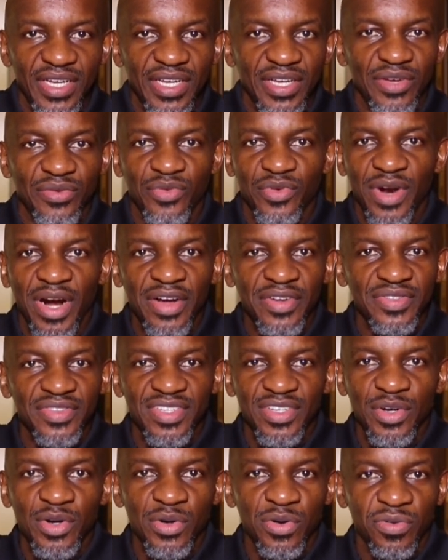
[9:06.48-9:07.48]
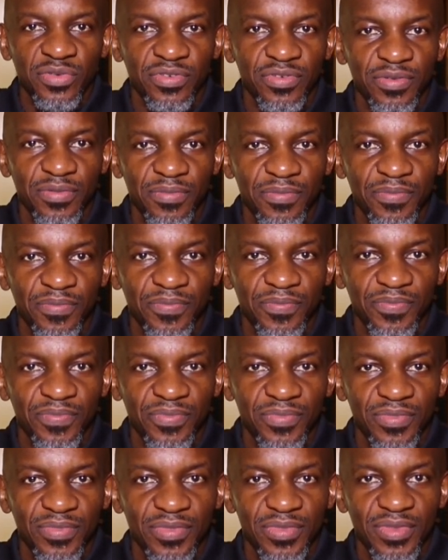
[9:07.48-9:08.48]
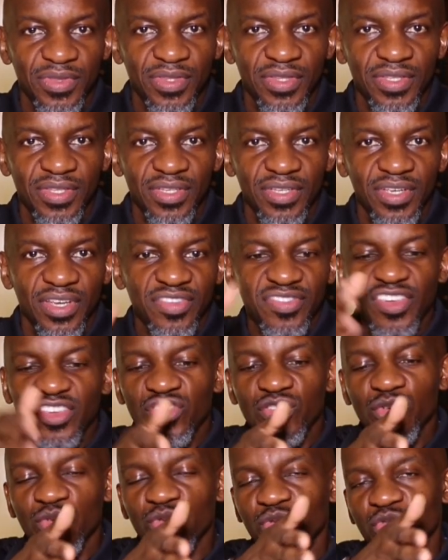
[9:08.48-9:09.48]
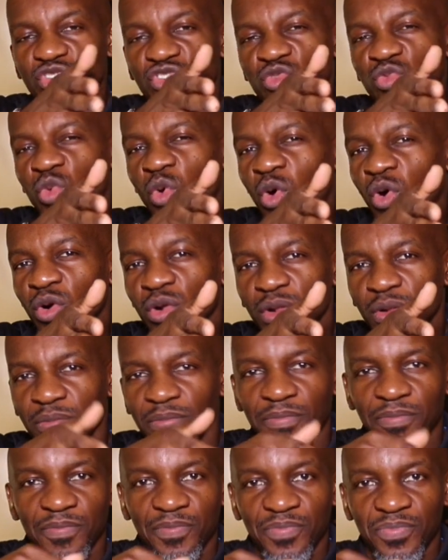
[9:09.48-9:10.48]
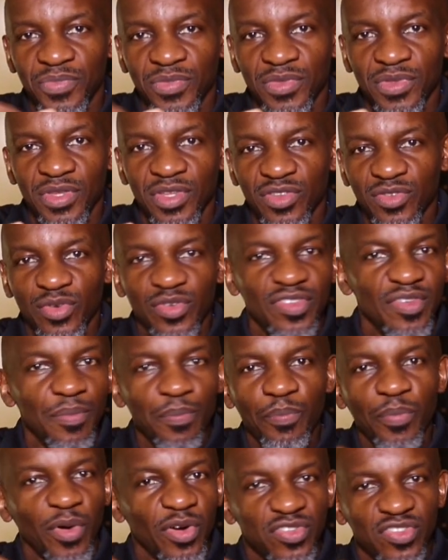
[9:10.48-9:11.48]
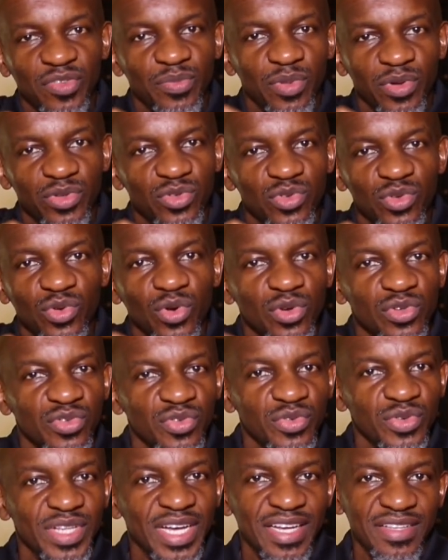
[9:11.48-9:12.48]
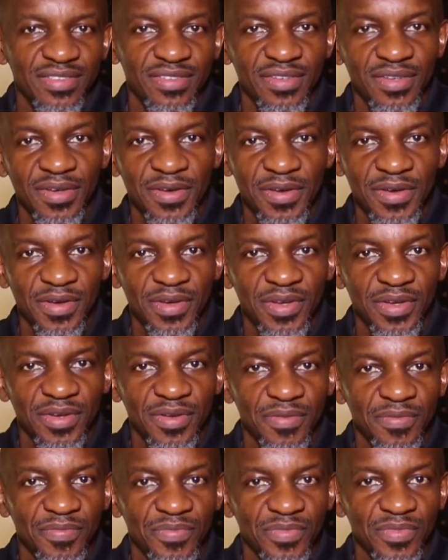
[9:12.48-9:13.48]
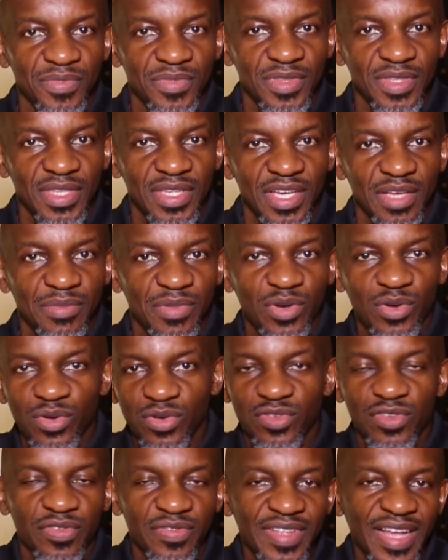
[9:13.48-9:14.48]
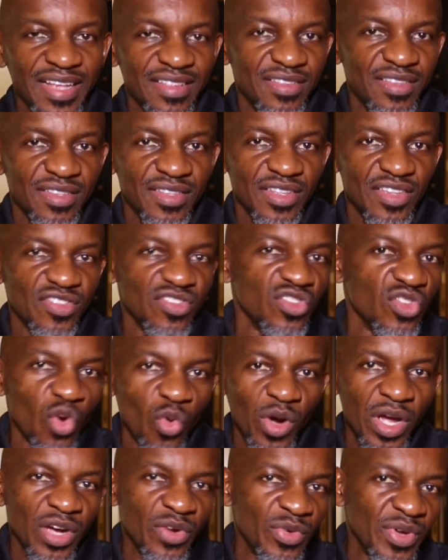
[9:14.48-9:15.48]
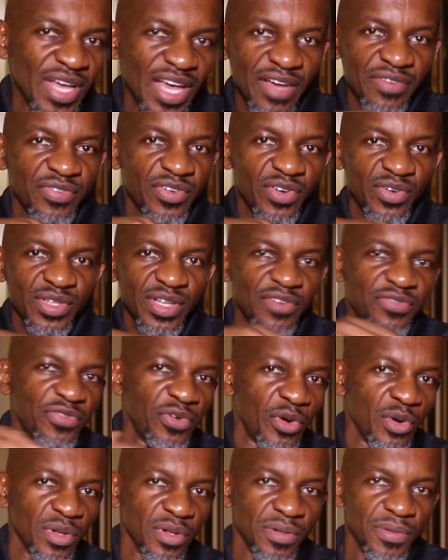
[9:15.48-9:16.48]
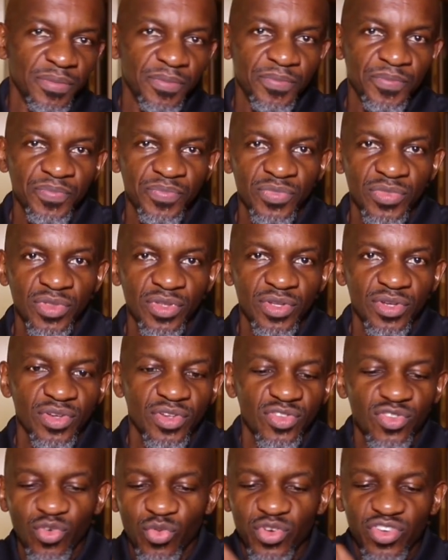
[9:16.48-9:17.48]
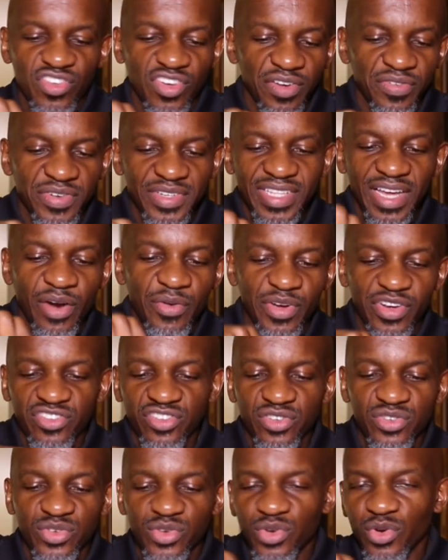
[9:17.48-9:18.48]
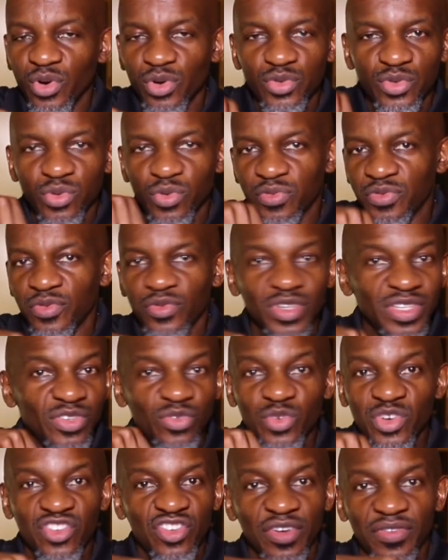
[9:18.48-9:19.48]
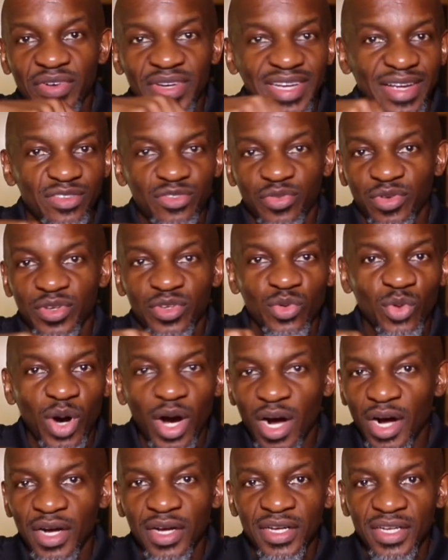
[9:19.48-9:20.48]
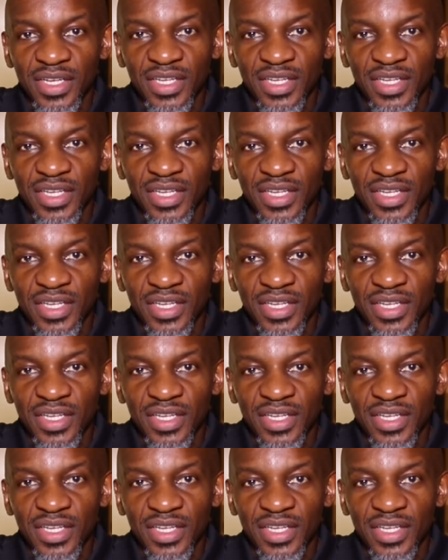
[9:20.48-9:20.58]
around the earth. It's a huge wall, so it's impossible to go through that. And because of that, there's no way we're ever gonna fall. So whichever direction you go to, in whichever country you are,